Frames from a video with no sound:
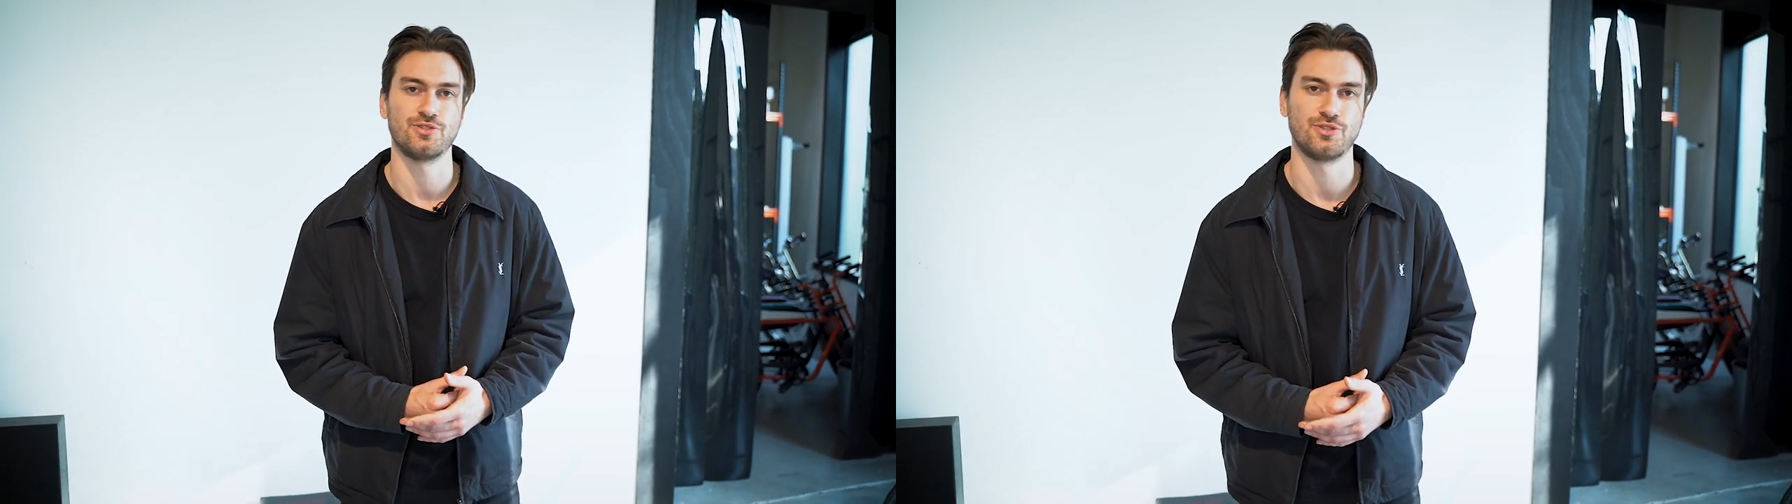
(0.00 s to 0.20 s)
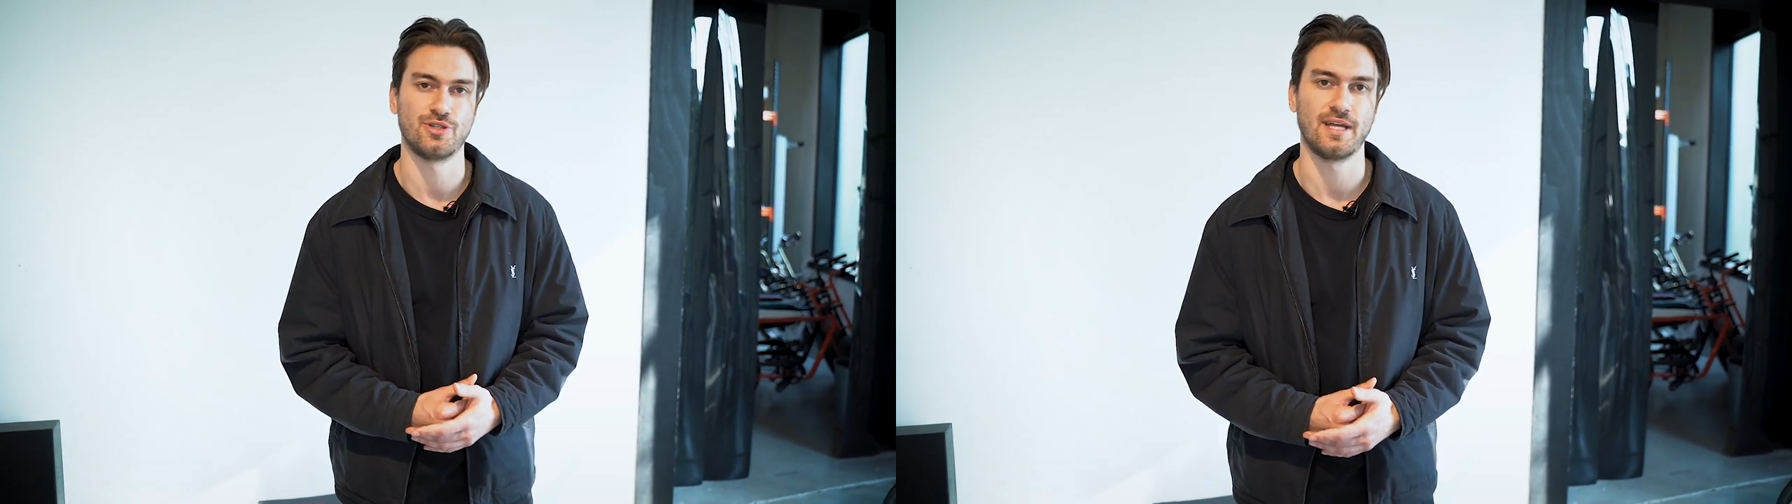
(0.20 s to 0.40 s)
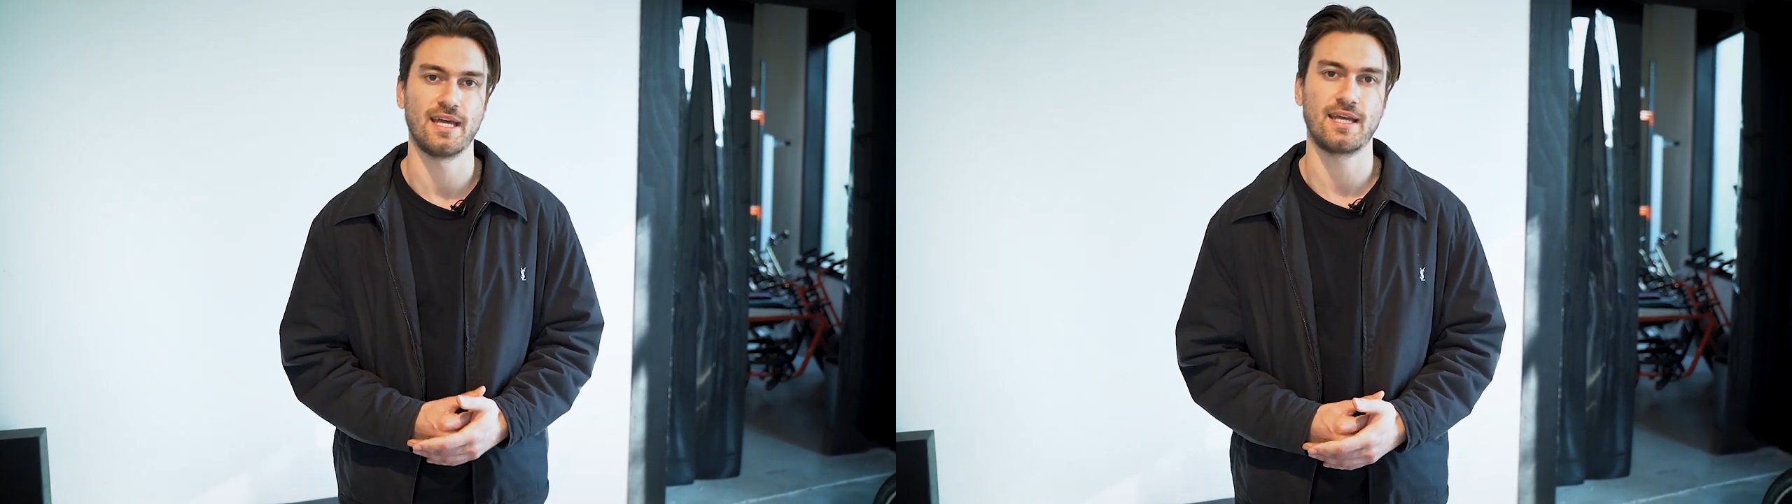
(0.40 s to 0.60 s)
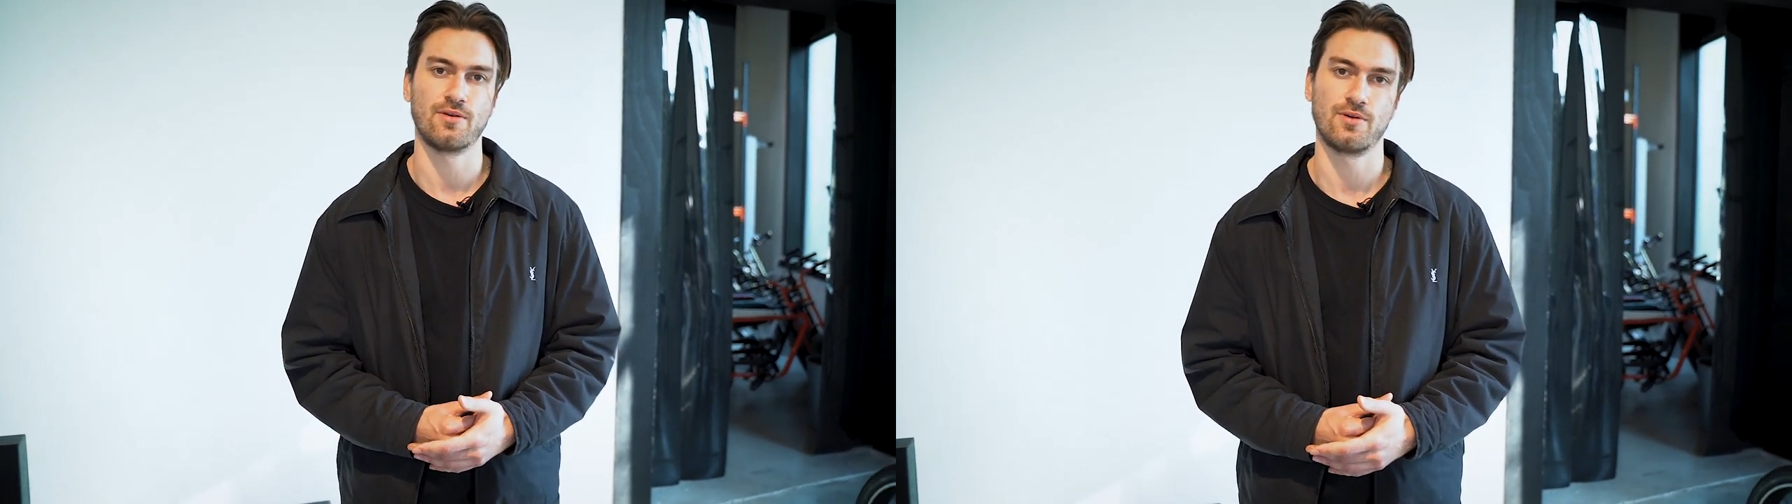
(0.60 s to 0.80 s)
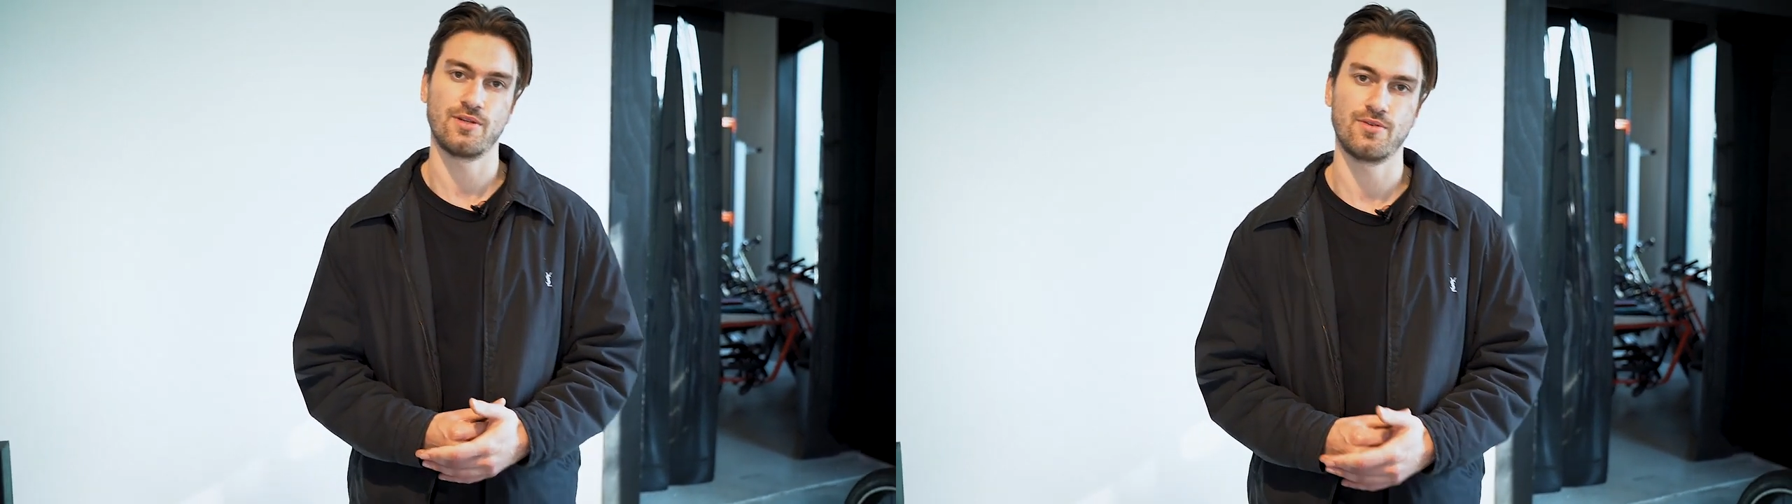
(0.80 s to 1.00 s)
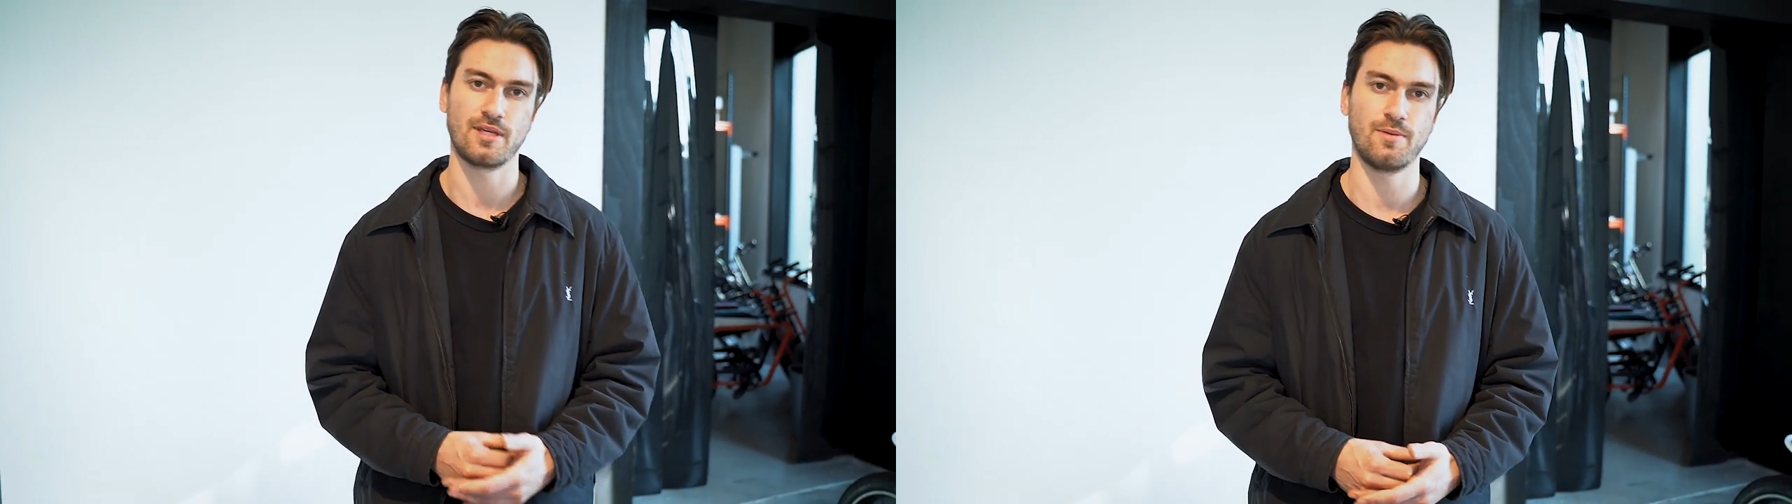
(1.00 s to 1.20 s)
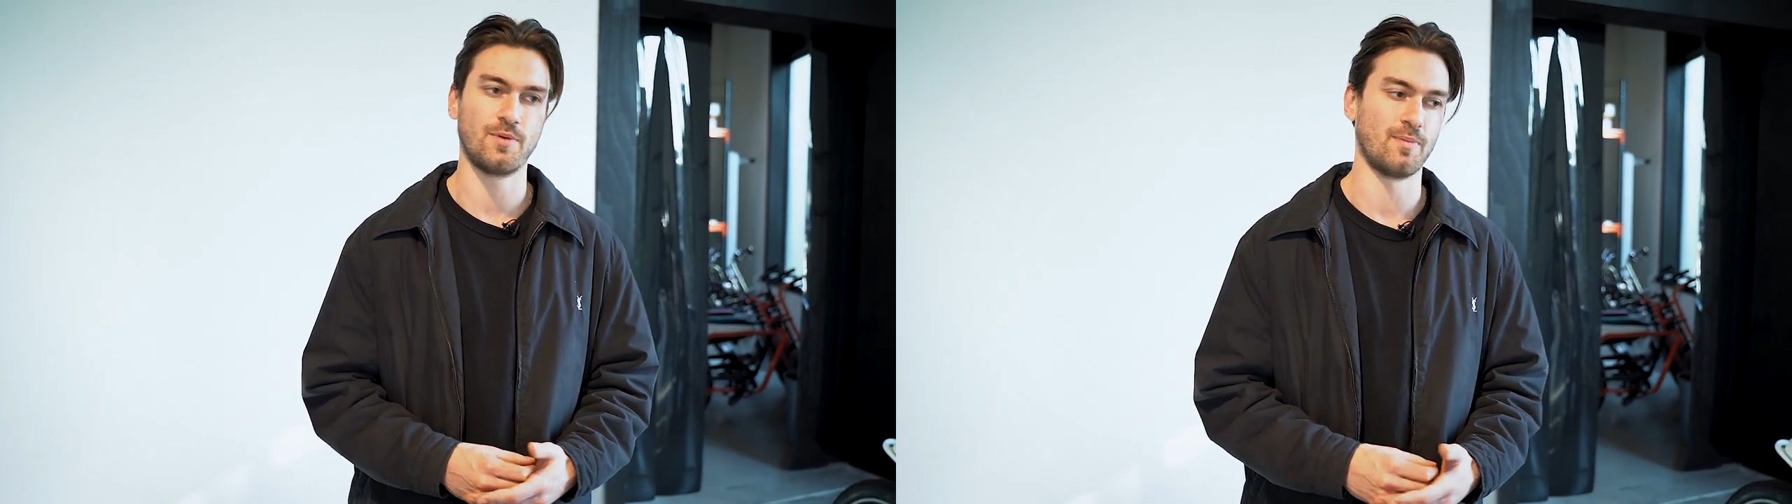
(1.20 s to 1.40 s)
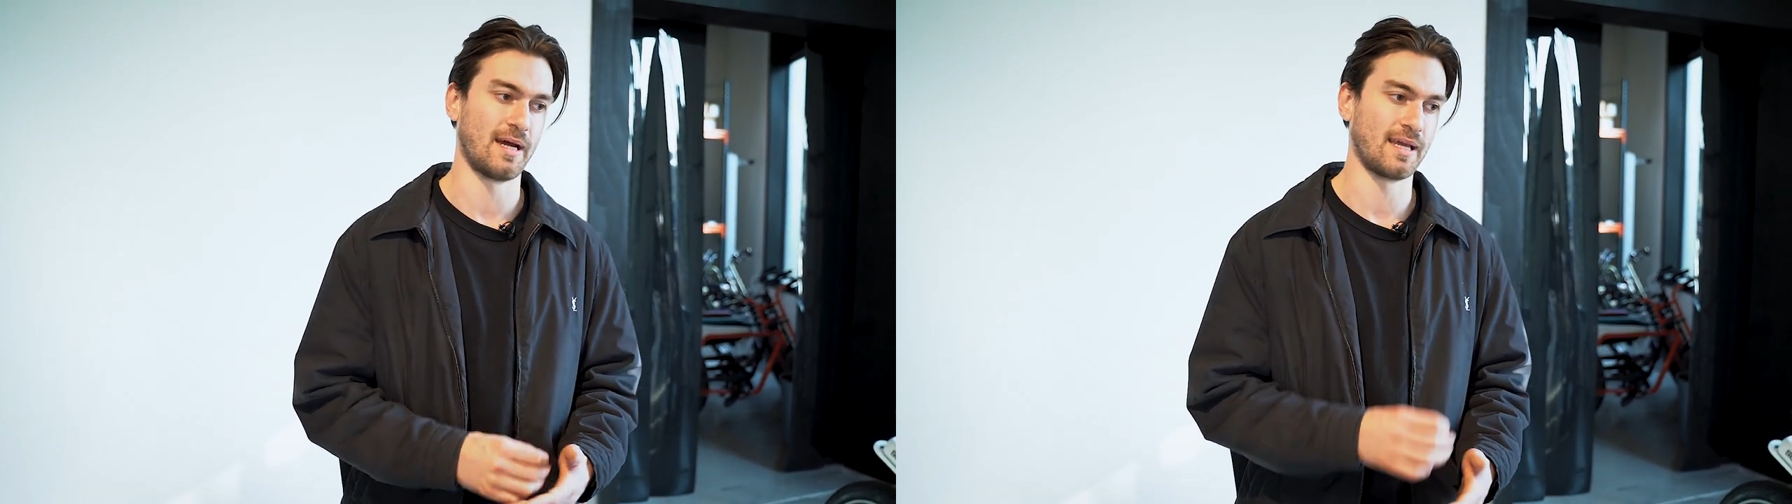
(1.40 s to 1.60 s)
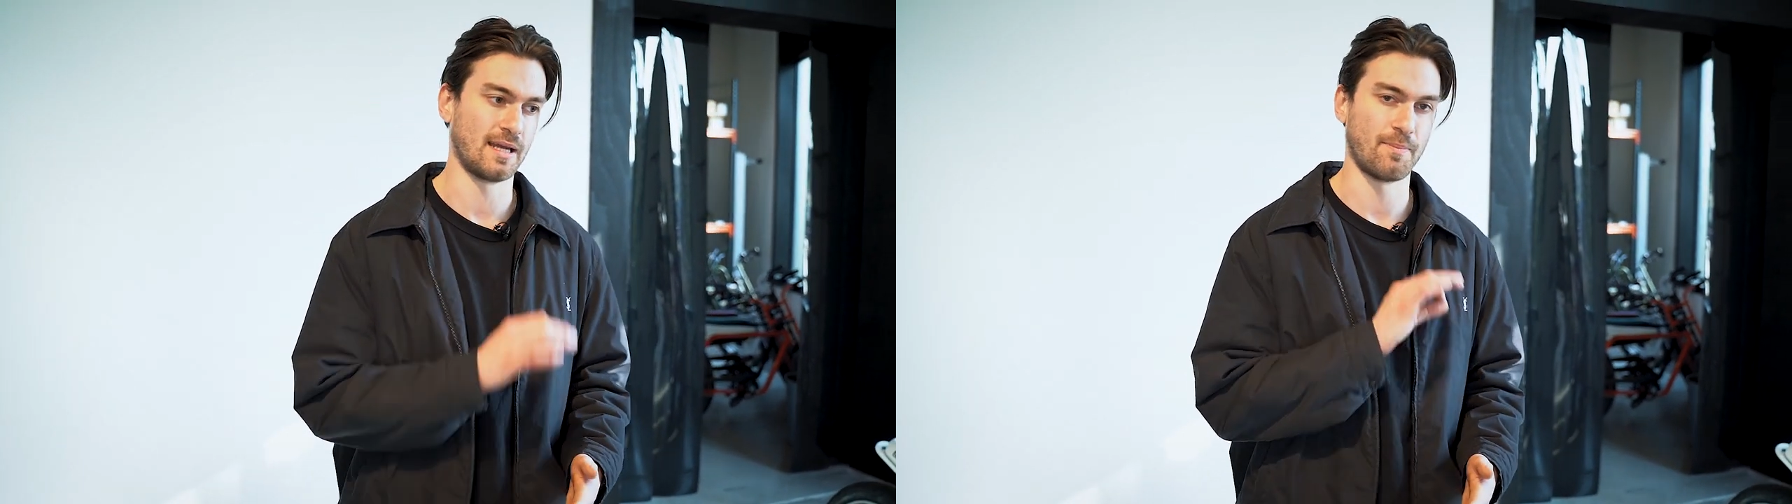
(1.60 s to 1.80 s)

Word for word: you should take in order to keep your bike in